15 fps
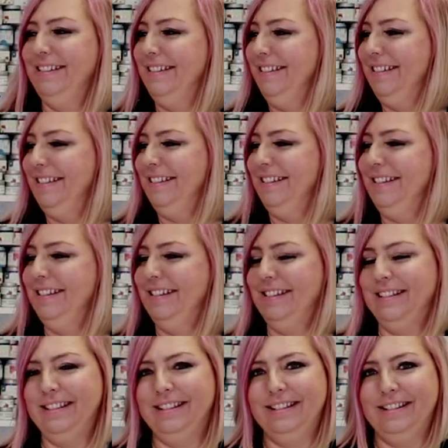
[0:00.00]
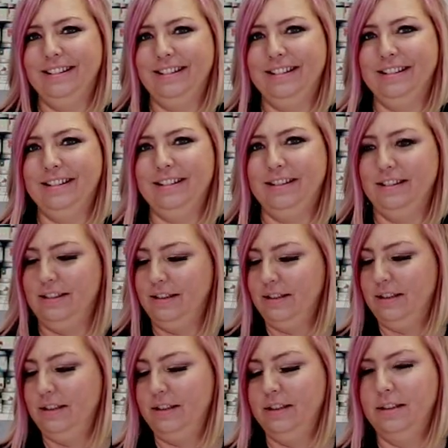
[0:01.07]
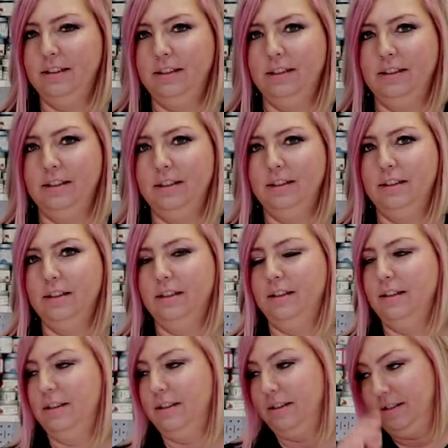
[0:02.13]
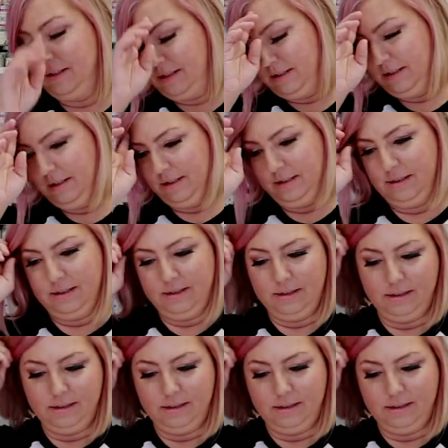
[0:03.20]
The person shown says nothing.